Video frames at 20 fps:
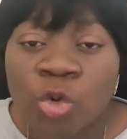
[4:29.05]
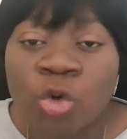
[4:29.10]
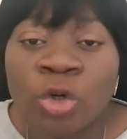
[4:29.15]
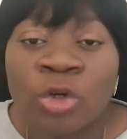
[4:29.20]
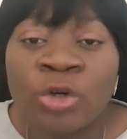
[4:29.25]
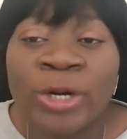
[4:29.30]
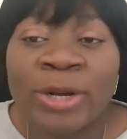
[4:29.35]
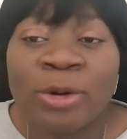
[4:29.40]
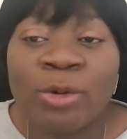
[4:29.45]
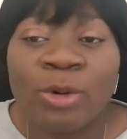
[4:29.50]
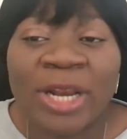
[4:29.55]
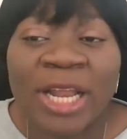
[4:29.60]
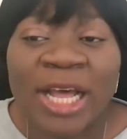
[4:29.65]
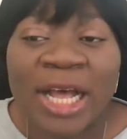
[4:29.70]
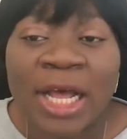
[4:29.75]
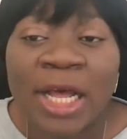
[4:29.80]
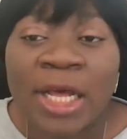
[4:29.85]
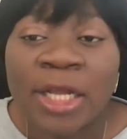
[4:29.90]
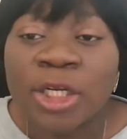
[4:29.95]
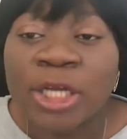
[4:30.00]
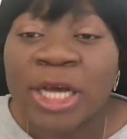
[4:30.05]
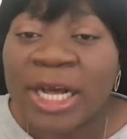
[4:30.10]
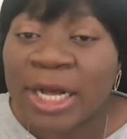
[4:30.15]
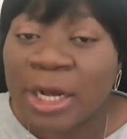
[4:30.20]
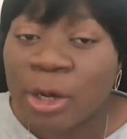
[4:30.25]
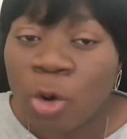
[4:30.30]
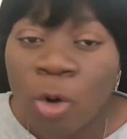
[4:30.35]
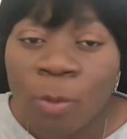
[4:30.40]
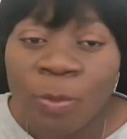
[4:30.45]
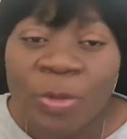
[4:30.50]
regular
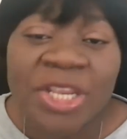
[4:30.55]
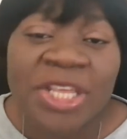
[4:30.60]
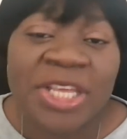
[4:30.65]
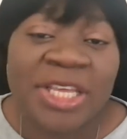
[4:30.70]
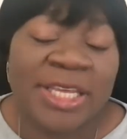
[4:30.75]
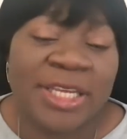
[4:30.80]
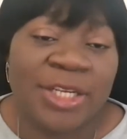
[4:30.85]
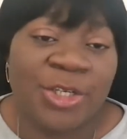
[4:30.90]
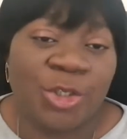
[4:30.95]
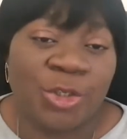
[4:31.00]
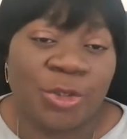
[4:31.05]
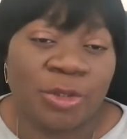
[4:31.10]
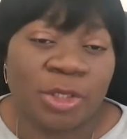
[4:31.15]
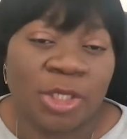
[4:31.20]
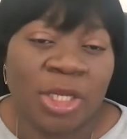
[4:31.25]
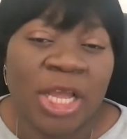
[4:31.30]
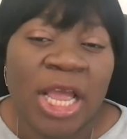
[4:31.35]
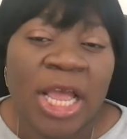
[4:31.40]
communication.